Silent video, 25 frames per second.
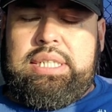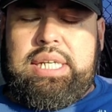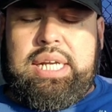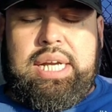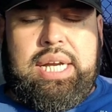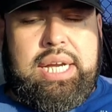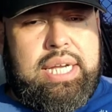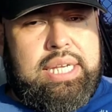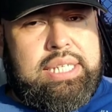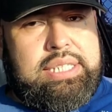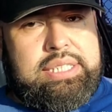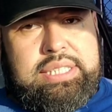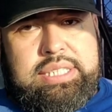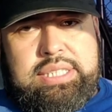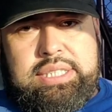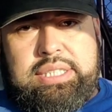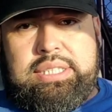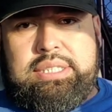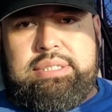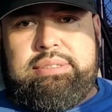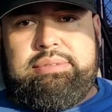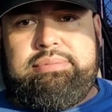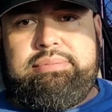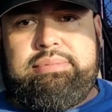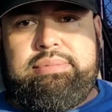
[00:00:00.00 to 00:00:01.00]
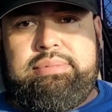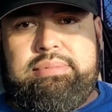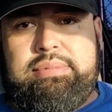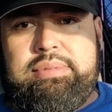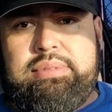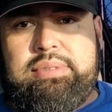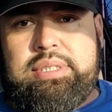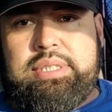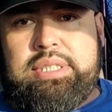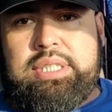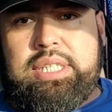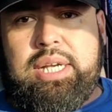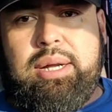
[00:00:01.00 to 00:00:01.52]
Guys,
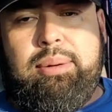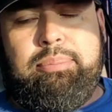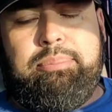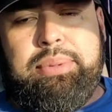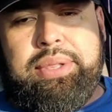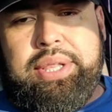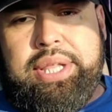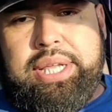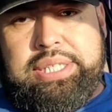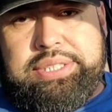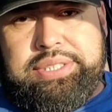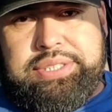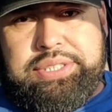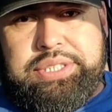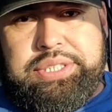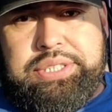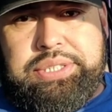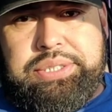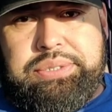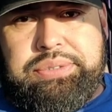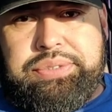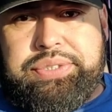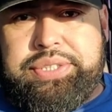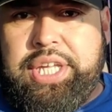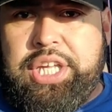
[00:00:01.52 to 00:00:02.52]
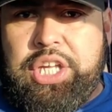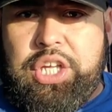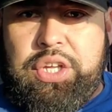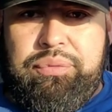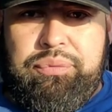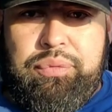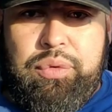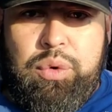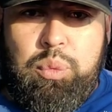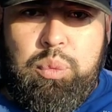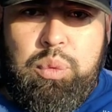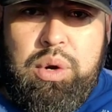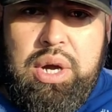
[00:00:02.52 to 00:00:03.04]
God bless you. Thank you
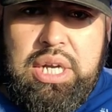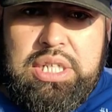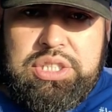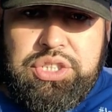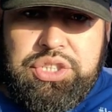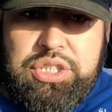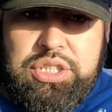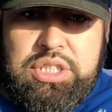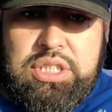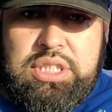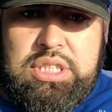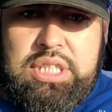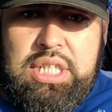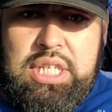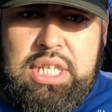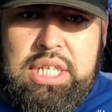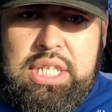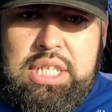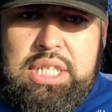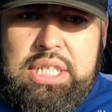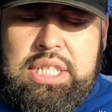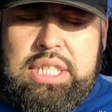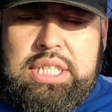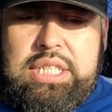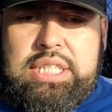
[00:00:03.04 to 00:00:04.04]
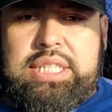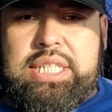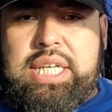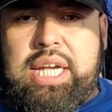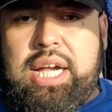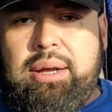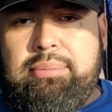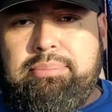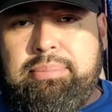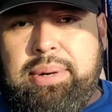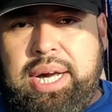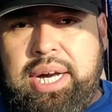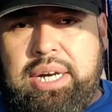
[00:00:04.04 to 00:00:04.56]
for watching.
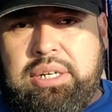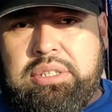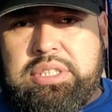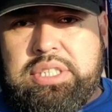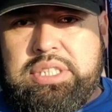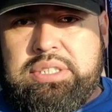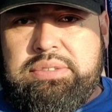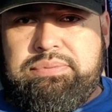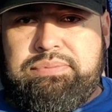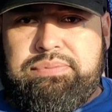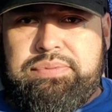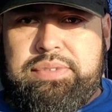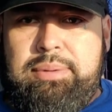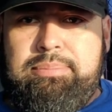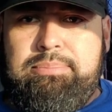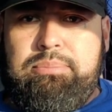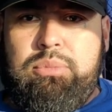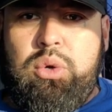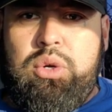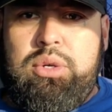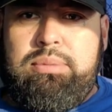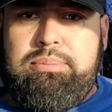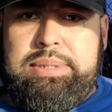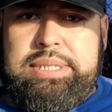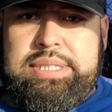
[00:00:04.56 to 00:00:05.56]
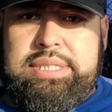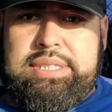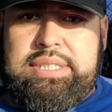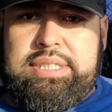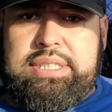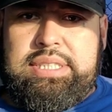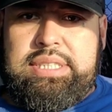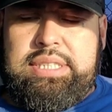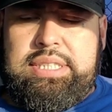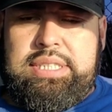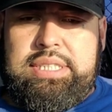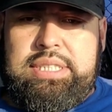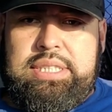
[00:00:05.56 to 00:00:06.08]
Come out from
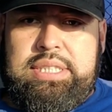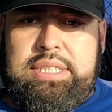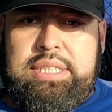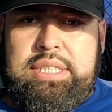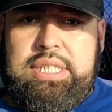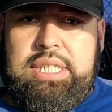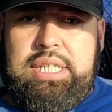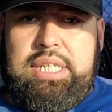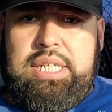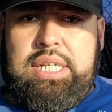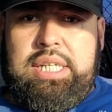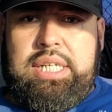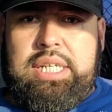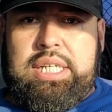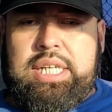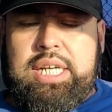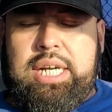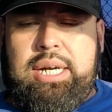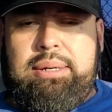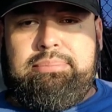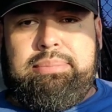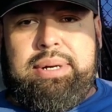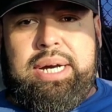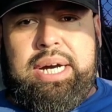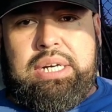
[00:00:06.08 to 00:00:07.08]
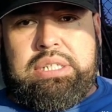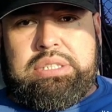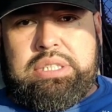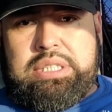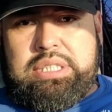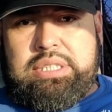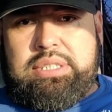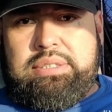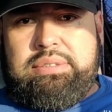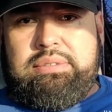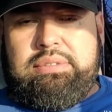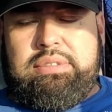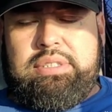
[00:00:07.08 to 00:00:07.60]
Mormons. Come out.
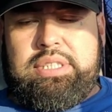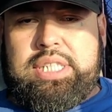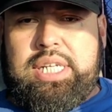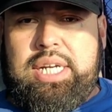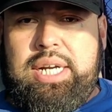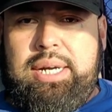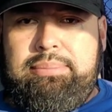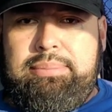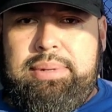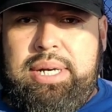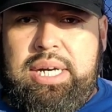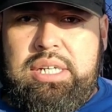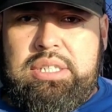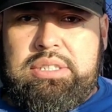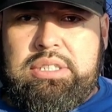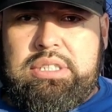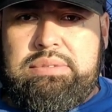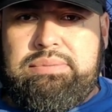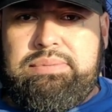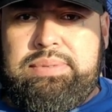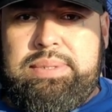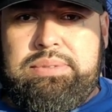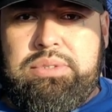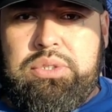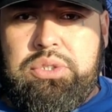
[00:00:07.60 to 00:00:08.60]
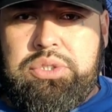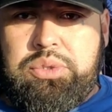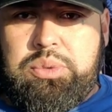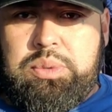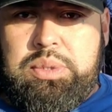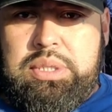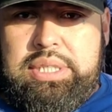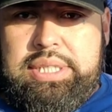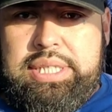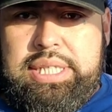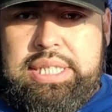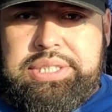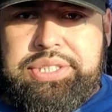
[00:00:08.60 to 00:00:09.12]
Come out from those
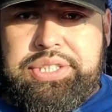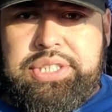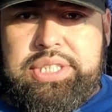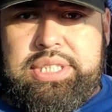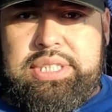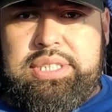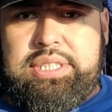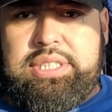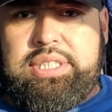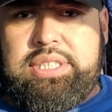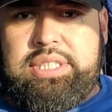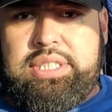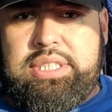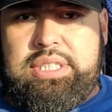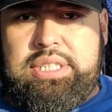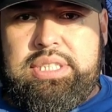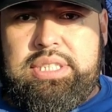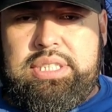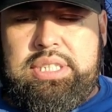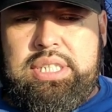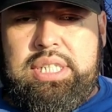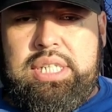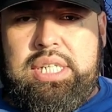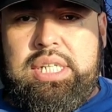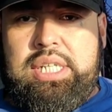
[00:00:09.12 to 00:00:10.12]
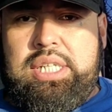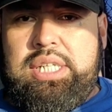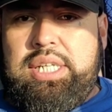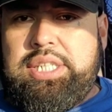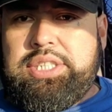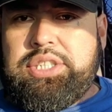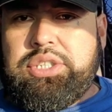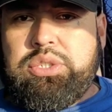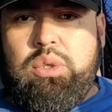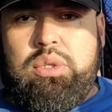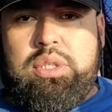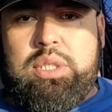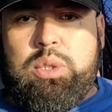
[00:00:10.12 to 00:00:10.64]
religions.
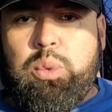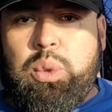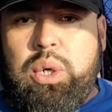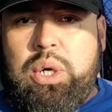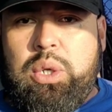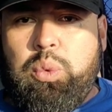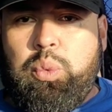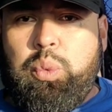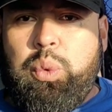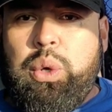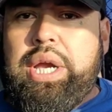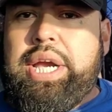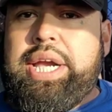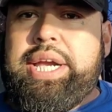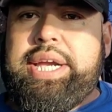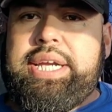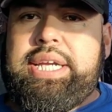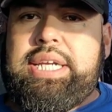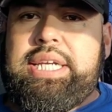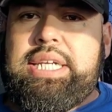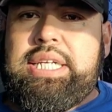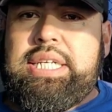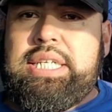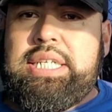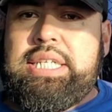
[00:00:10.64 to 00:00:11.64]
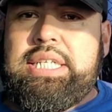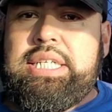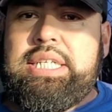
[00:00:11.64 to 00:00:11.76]
There's only one way.